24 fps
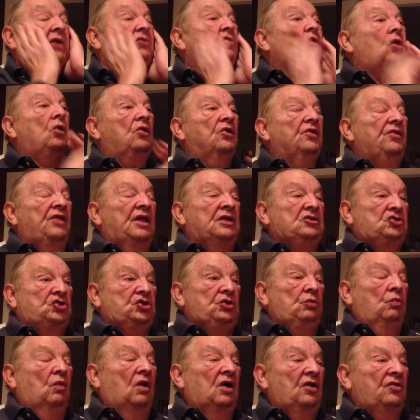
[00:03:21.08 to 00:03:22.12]
told her that
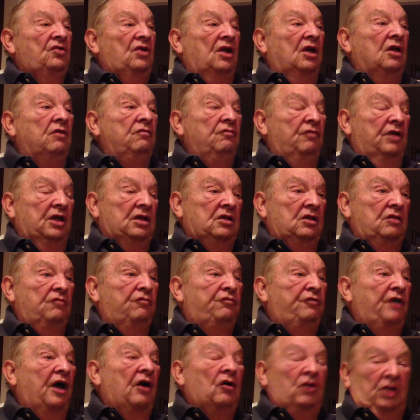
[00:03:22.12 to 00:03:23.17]
she was a convicted
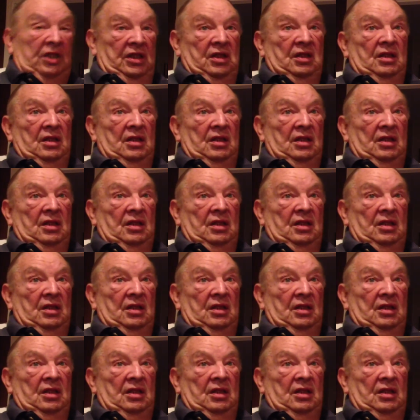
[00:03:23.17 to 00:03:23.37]
felon.